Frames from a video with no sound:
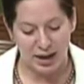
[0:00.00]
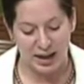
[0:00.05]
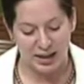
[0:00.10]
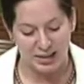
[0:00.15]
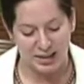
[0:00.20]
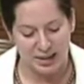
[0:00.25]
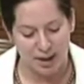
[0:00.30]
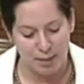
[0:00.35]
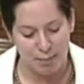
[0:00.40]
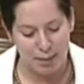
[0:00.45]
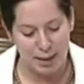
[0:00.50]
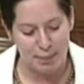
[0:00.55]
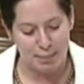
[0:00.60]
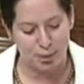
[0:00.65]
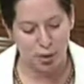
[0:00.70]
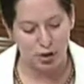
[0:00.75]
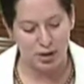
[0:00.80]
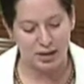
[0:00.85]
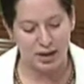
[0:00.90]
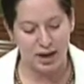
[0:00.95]
I'd like to
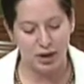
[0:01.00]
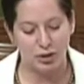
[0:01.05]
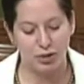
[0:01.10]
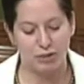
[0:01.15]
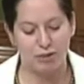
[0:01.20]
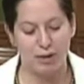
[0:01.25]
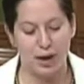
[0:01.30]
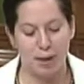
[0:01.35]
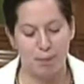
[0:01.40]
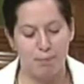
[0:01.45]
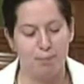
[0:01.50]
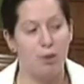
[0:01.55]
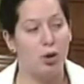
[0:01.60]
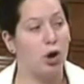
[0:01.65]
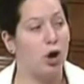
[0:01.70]
point out that it's extremely